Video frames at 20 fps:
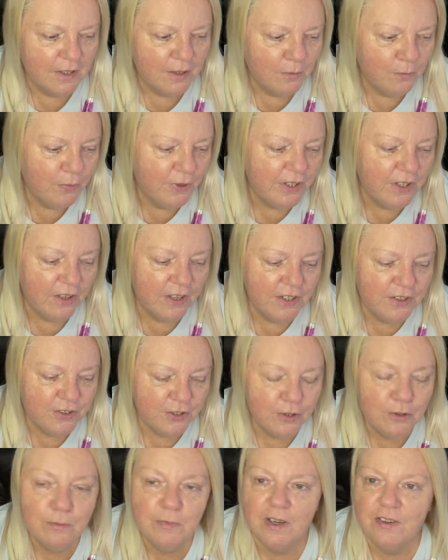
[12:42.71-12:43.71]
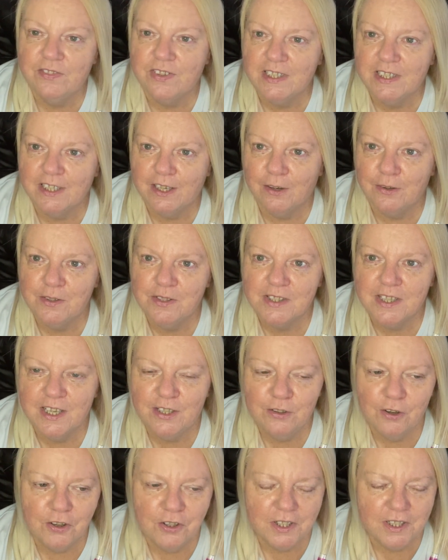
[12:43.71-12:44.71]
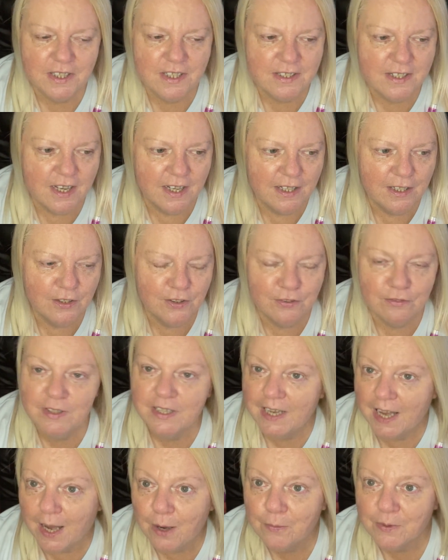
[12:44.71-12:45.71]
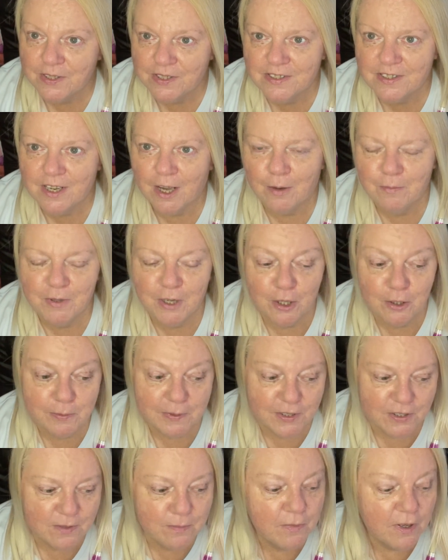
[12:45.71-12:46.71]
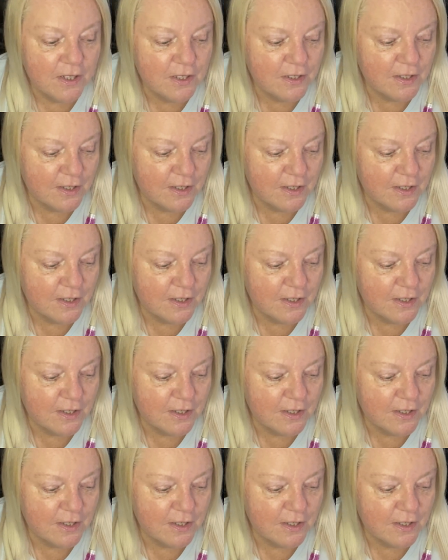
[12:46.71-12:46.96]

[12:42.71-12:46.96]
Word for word: when I do my videos, they're not going to take three hours to upload, because my,